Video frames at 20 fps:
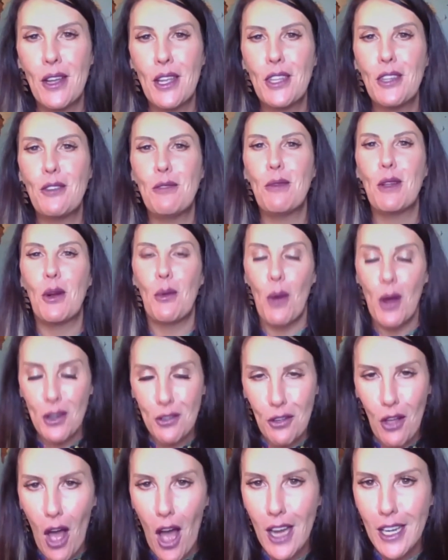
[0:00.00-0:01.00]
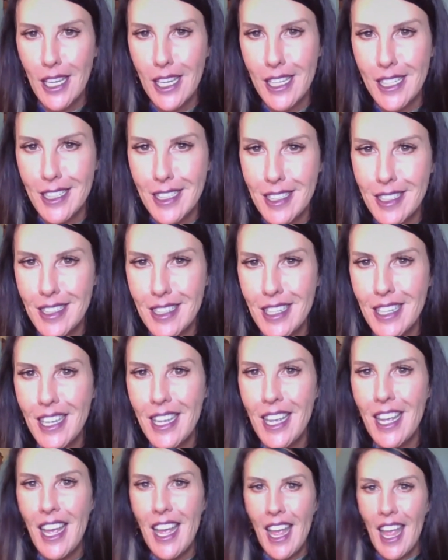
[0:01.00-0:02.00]
You've been a wonderful audience,
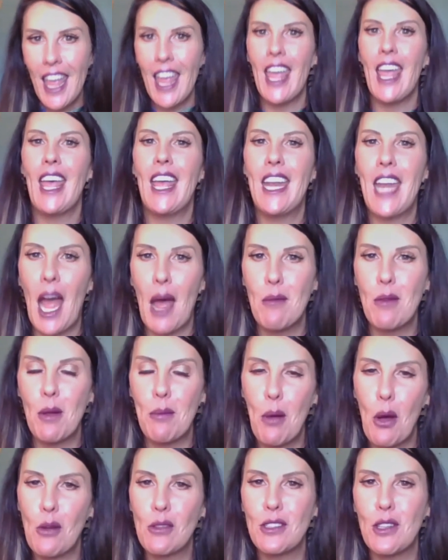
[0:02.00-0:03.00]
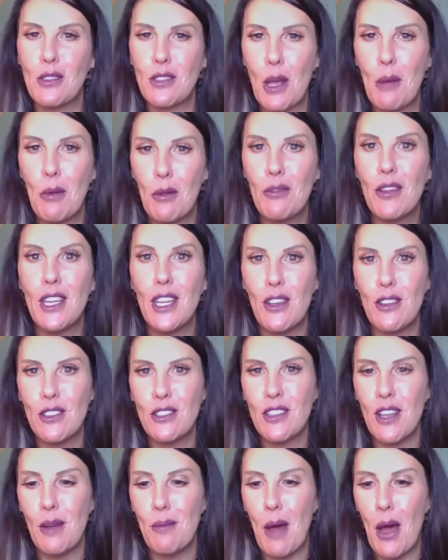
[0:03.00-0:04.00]
and I'm going to post this couple of videos
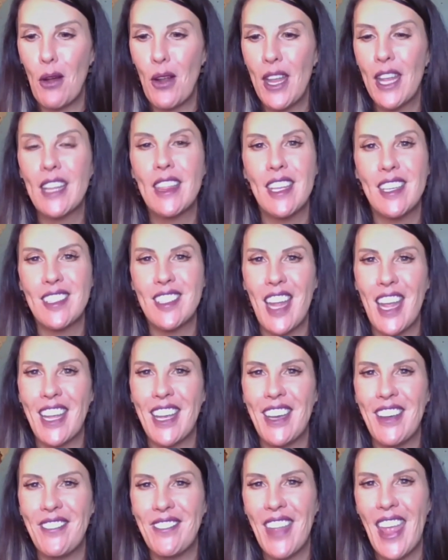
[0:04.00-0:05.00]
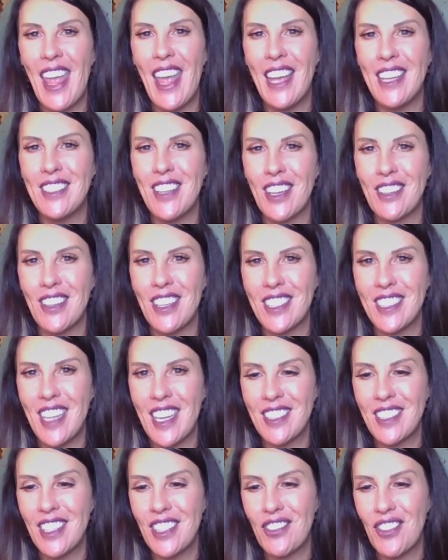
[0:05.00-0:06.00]
about ichthyostega and
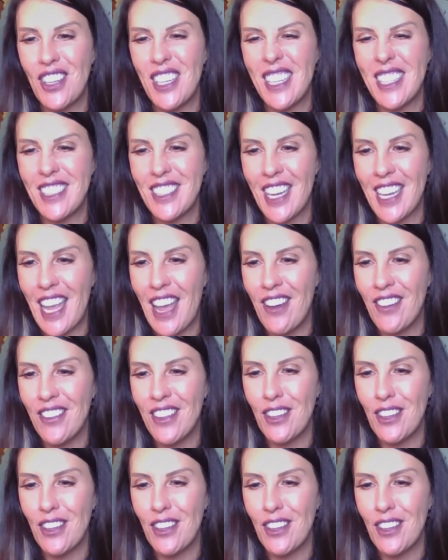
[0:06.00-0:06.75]
duckliostasis for you to check out.